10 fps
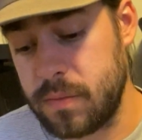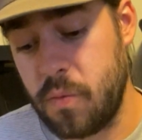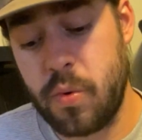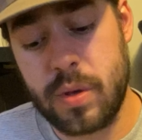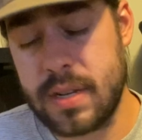
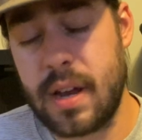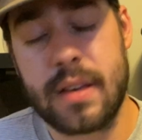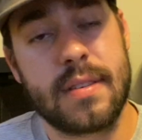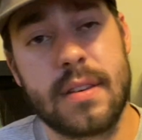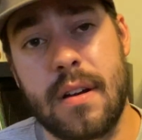really
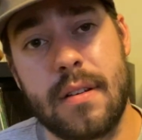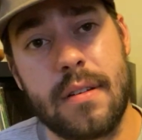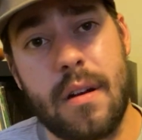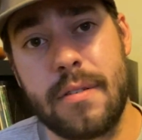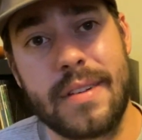nicely done,
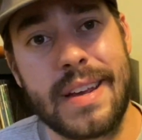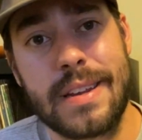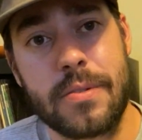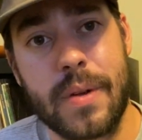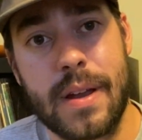180
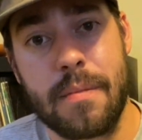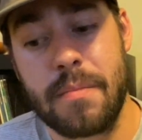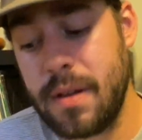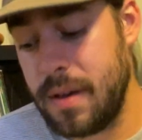gram.